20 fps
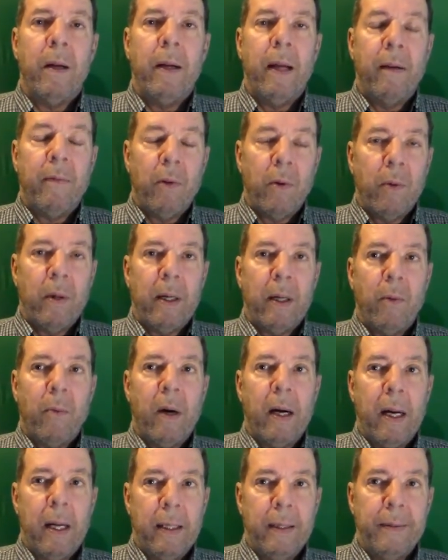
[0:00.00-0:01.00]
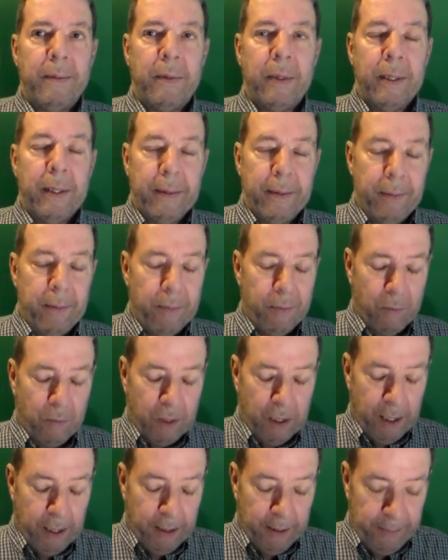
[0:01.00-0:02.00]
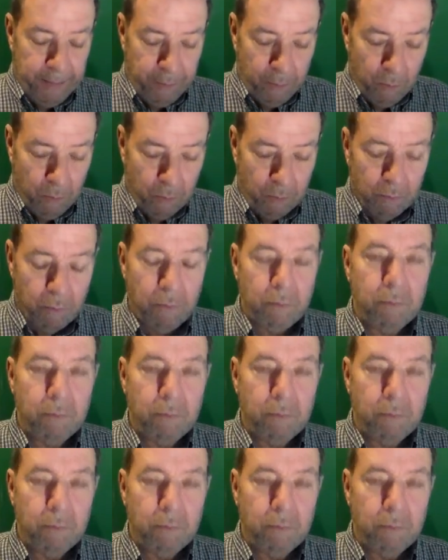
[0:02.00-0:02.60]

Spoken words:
You never really wanted to